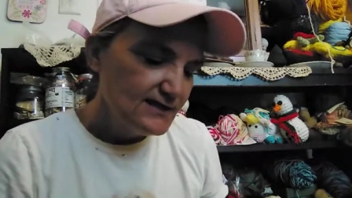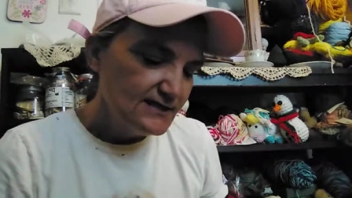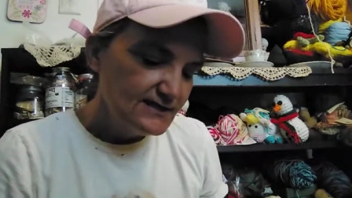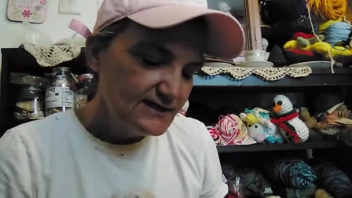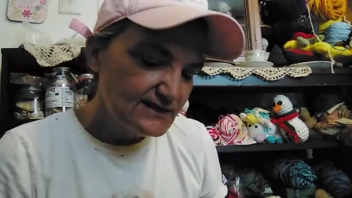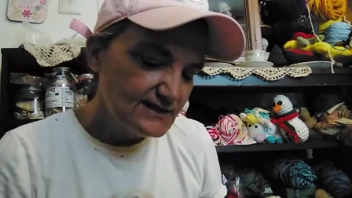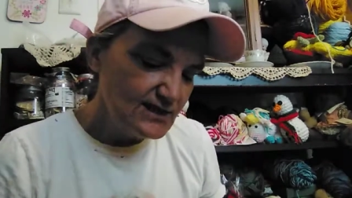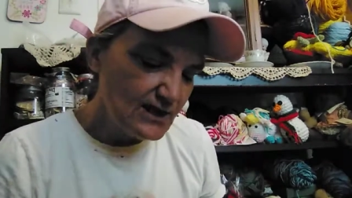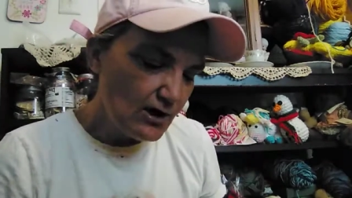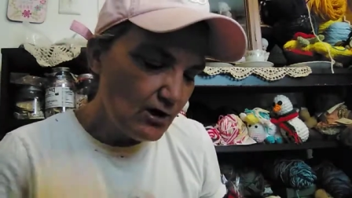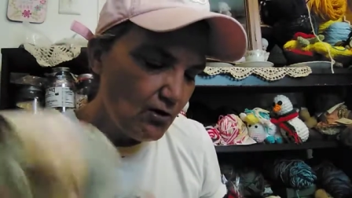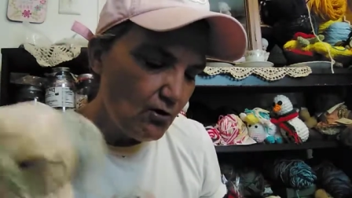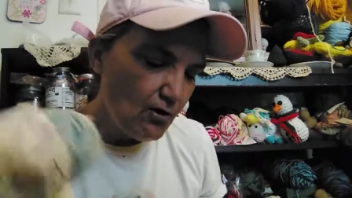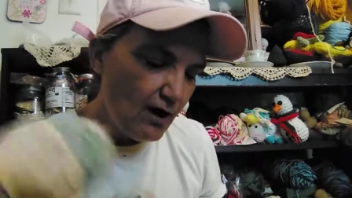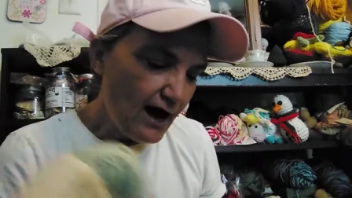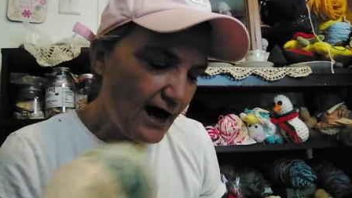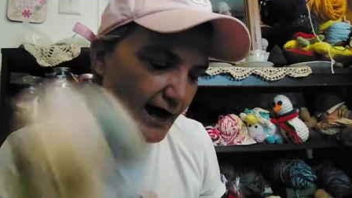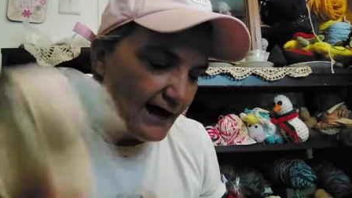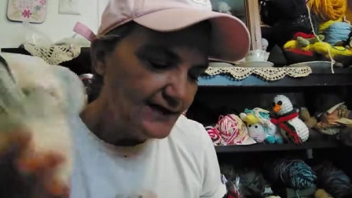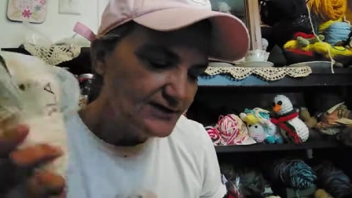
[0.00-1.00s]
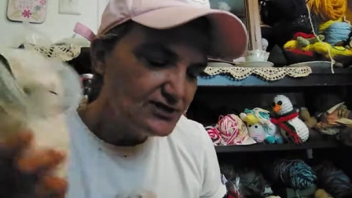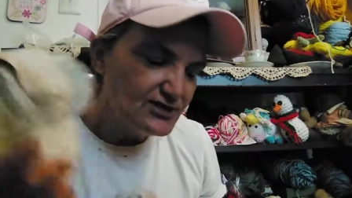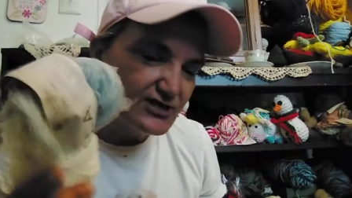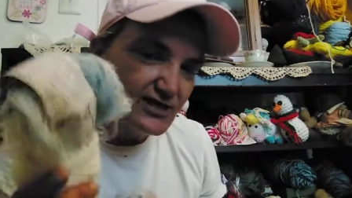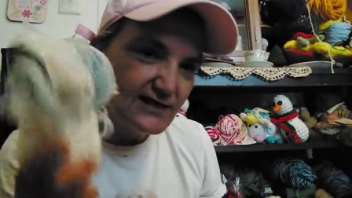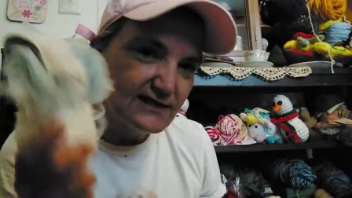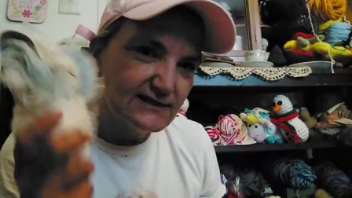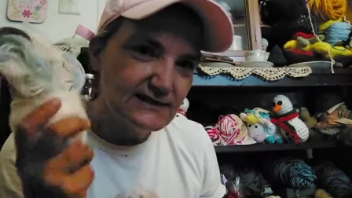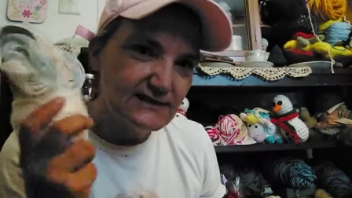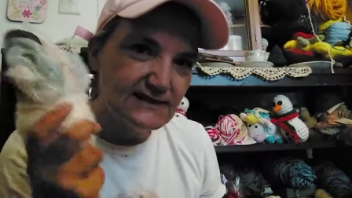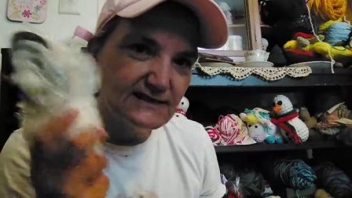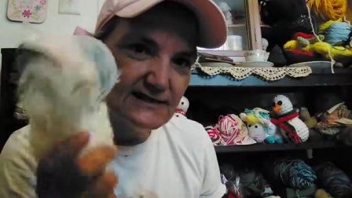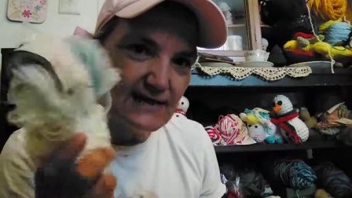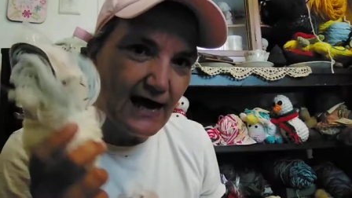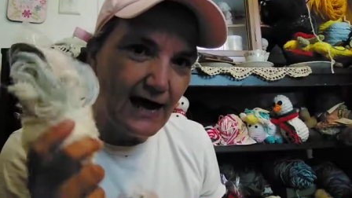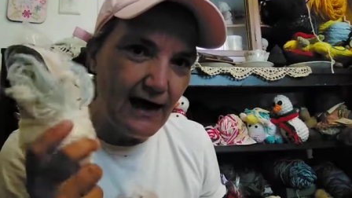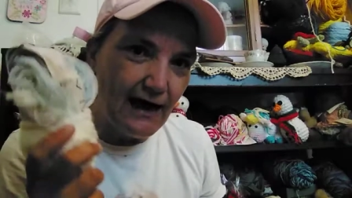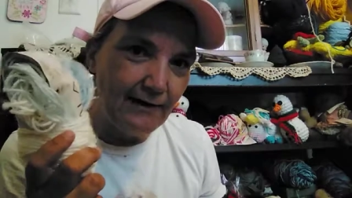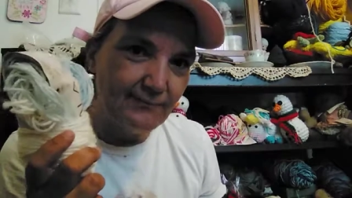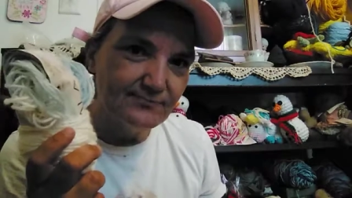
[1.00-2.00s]
So I just
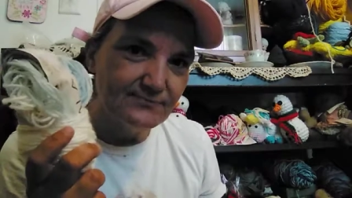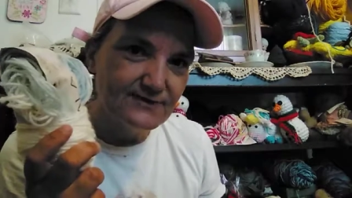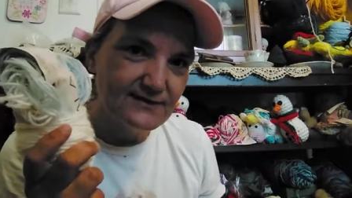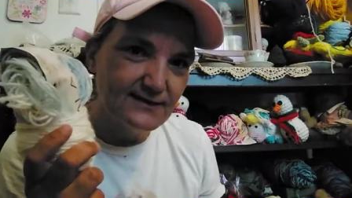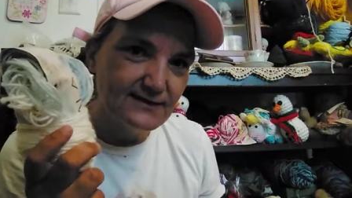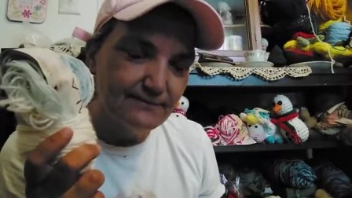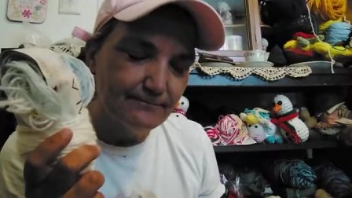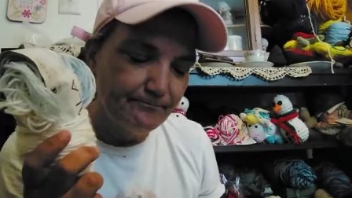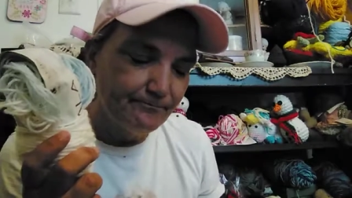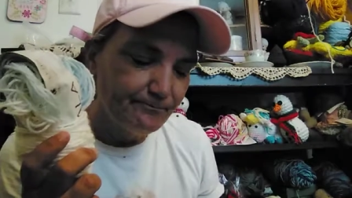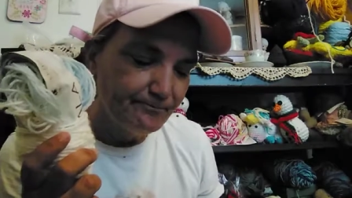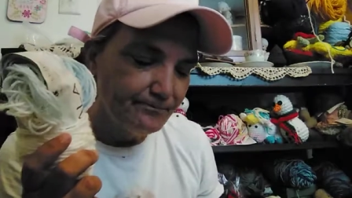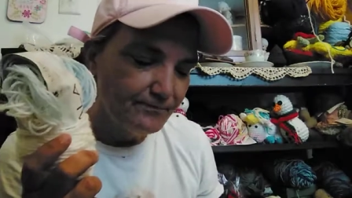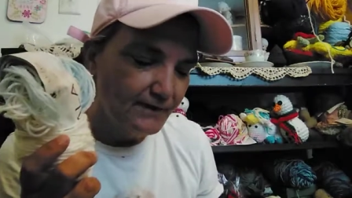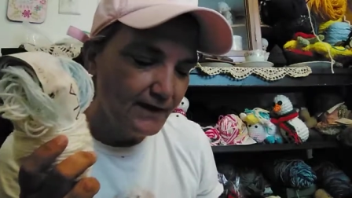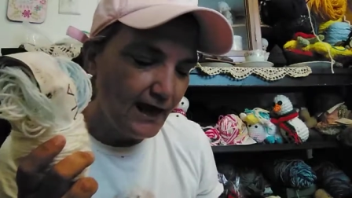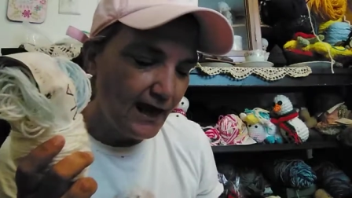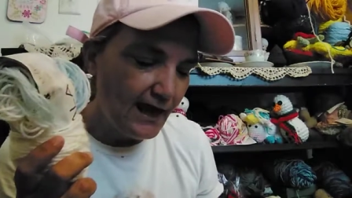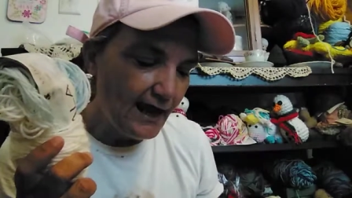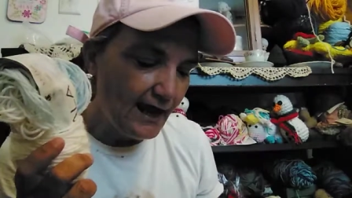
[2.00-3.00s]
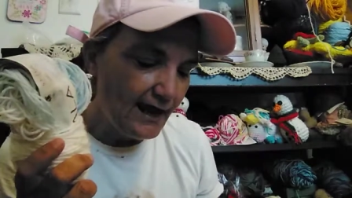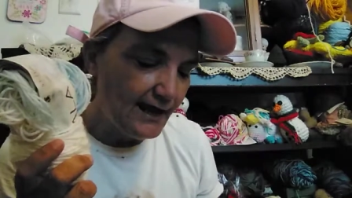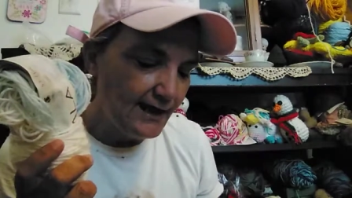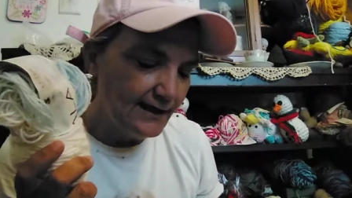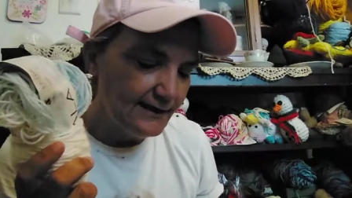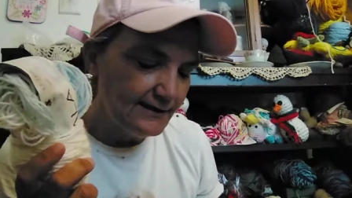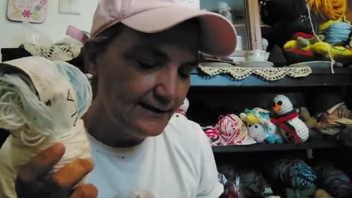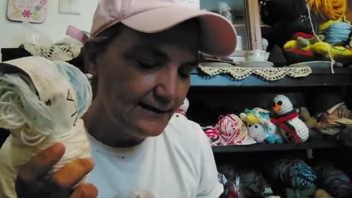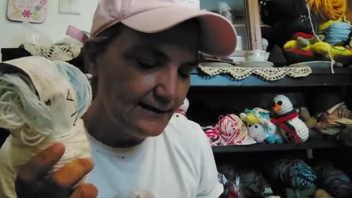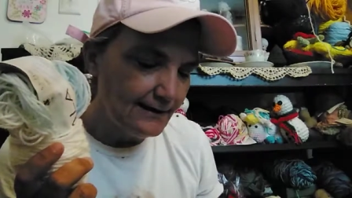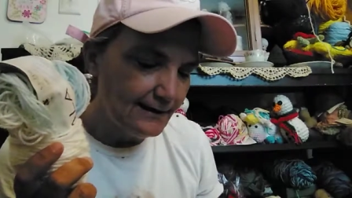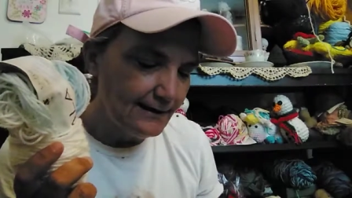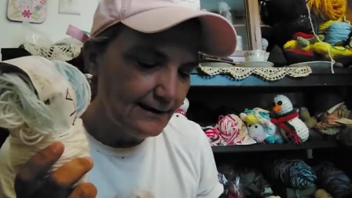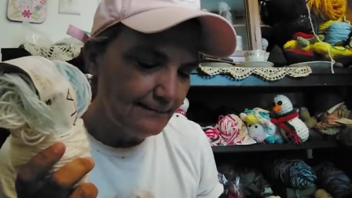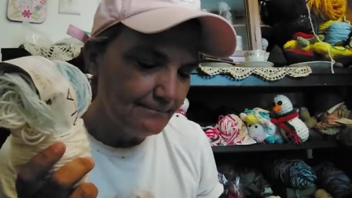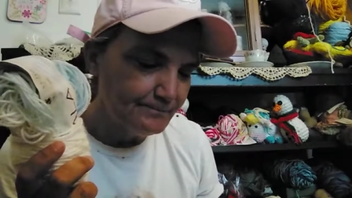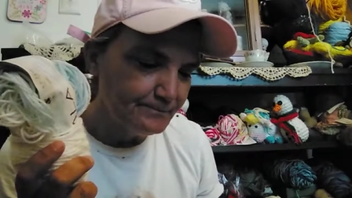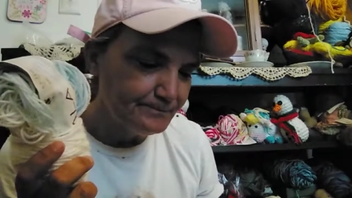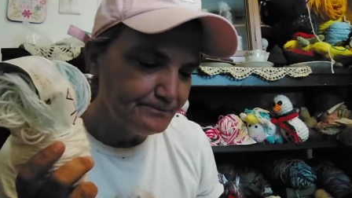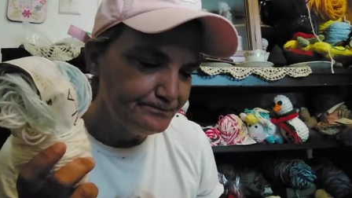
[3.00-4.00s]
stopped, and
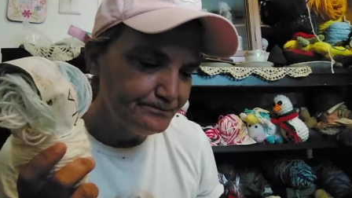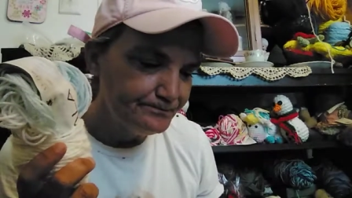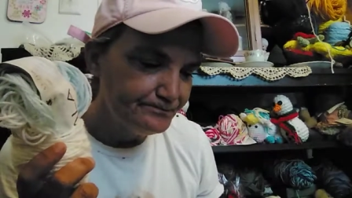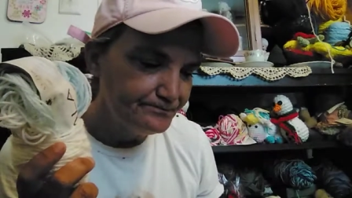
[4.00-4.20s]
um,